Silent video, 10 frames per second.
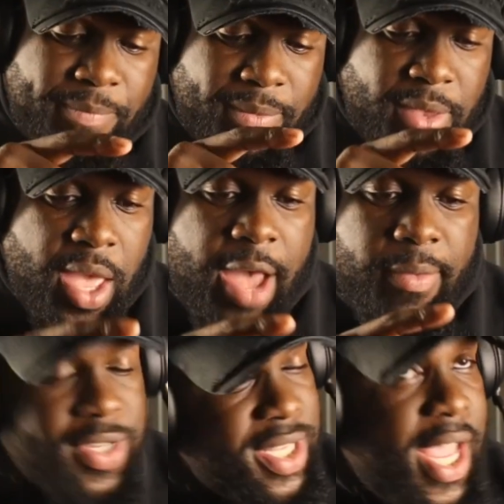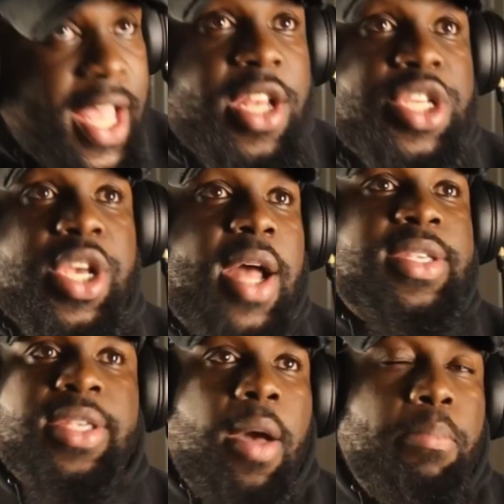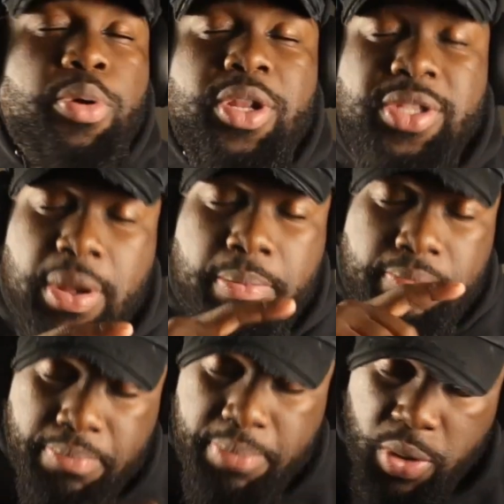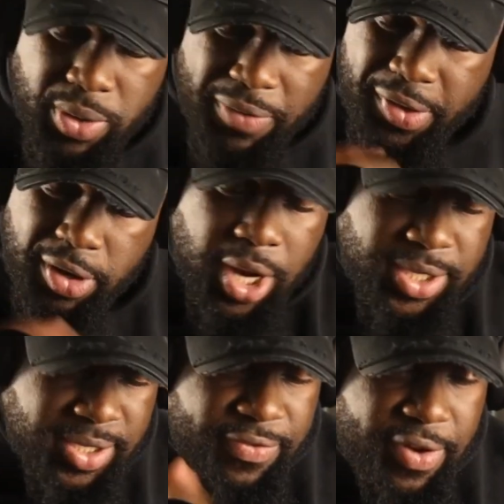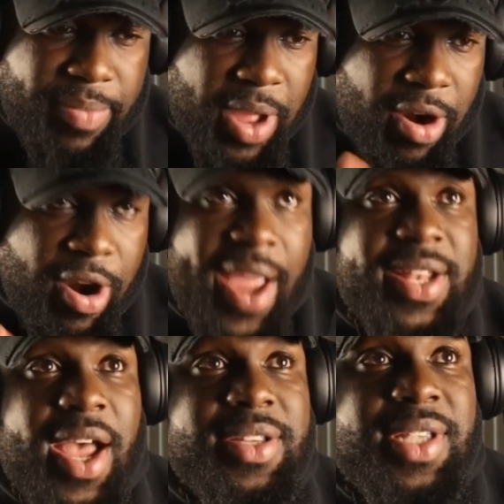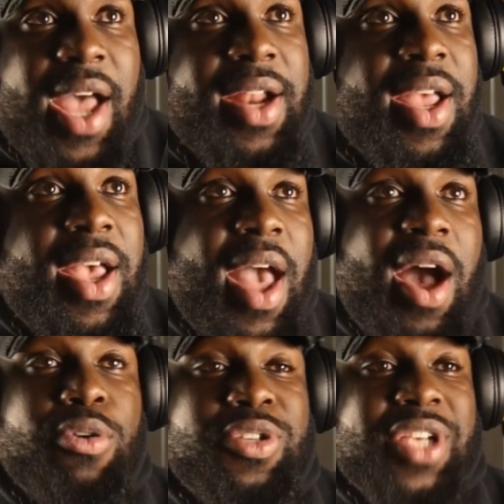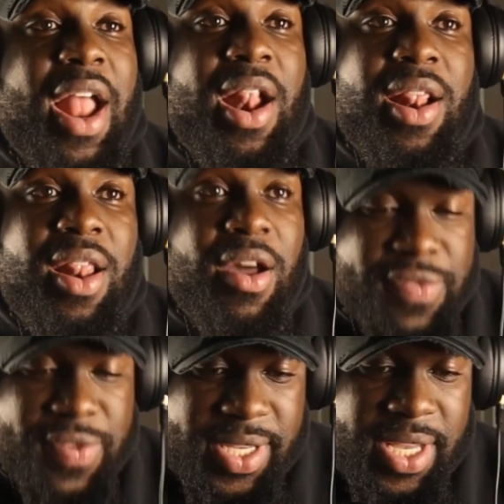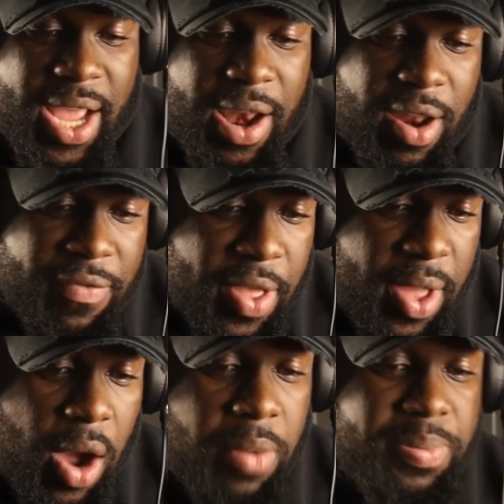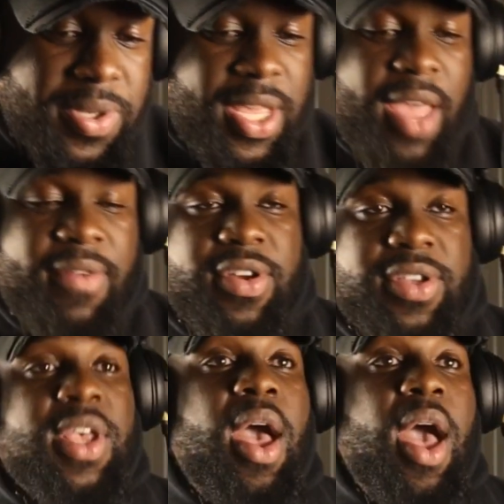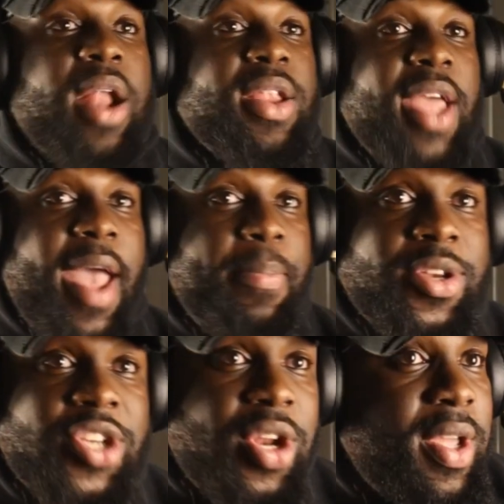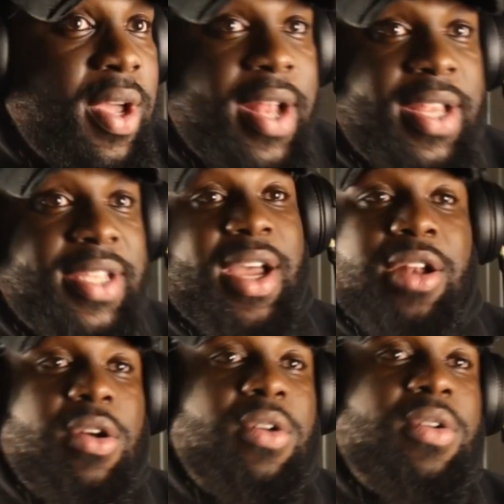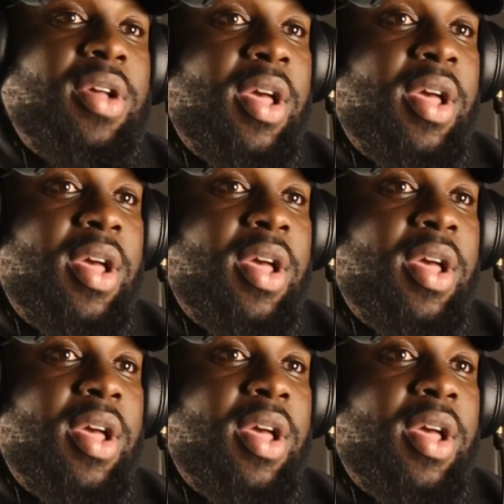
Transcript: was taking shots, putting some beautiful crosses from the right-hand side, which I love to see. I love the output he gave us. And yeah, Pedro Neto got his second goal,